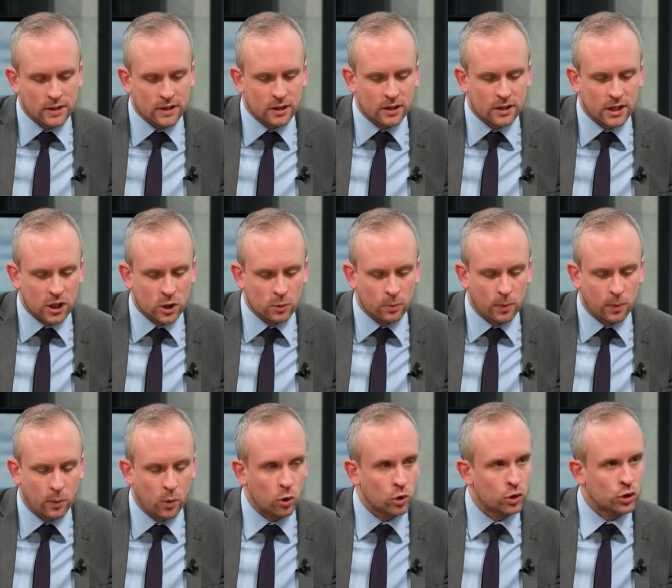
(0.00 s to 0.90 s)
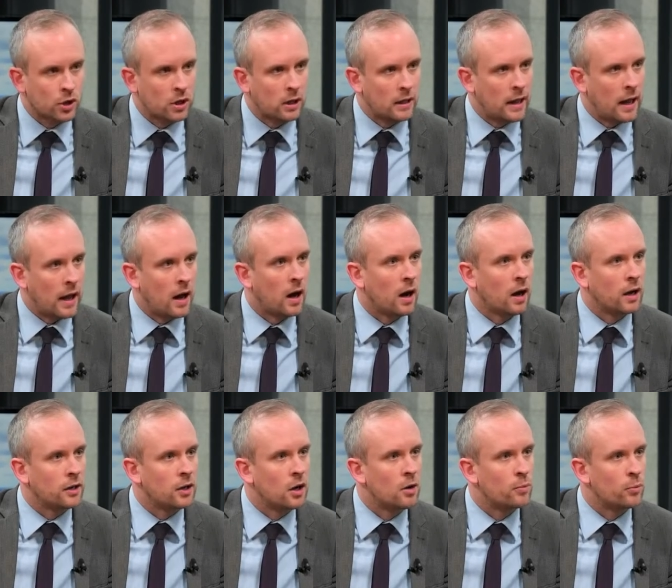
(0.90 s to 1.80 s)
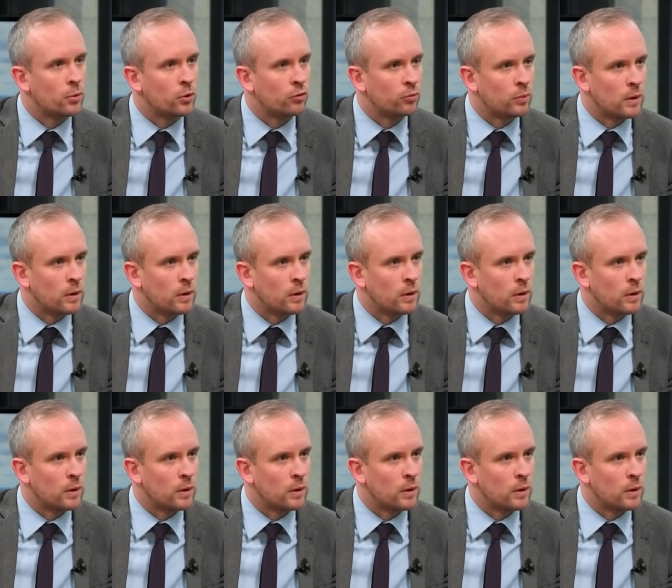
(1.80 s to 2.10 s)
is a disproportionately high number of